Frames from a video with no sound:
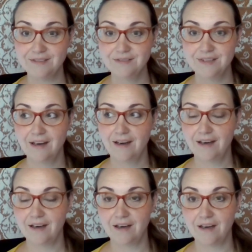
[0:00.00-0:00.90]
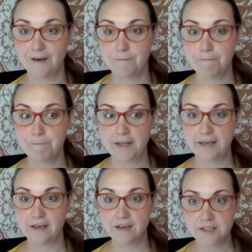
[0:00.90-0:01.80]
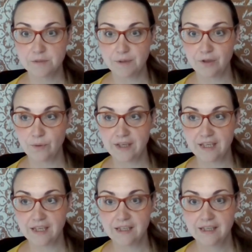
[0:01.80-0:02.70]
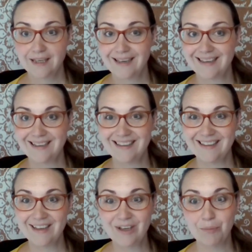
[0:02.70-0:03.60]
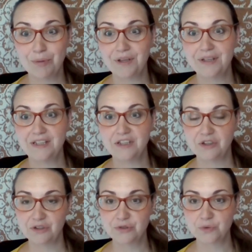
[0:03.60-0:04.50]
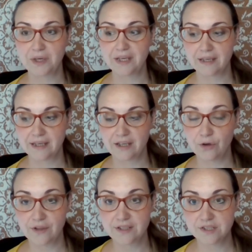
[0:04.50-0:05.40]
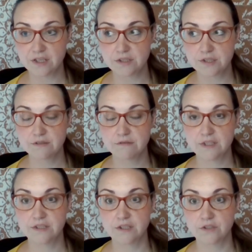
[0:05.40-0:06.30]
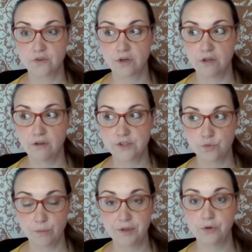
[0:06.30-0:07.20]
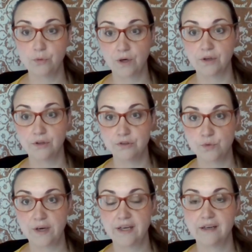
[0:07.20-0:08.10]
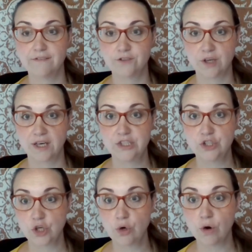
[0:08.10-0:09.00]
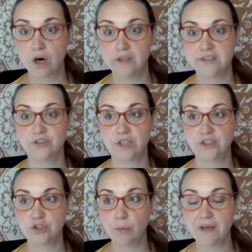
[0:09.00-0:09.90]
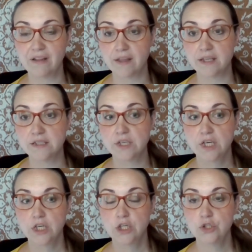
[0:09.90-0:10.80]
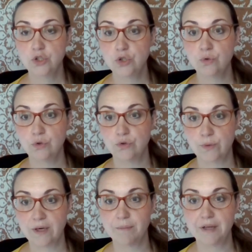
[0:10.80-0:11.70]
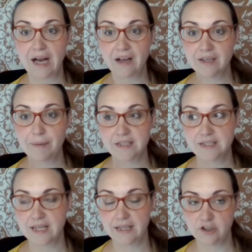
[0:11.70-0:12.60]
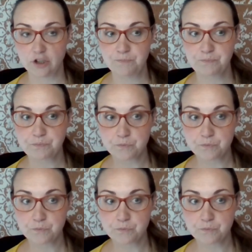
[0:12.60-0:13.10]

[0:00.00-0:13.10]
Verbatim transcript: gain, um, like unexplained weight gain and an inability to lose weight. And I know that sucks. That sucks for all of us women who want to lose weight and have tried so hard and tried so many things to lose weight. But I'll get back to that later.